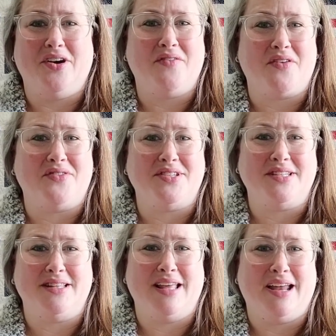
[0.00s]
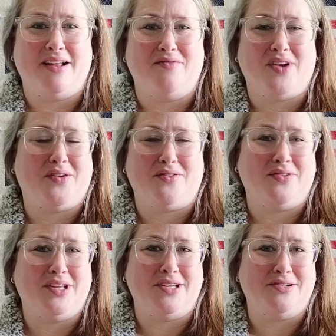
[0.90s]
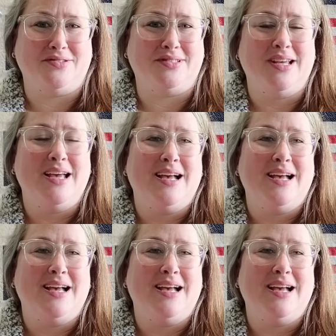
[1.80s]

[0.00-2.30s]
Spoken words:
Have you ever seen that on viral videos?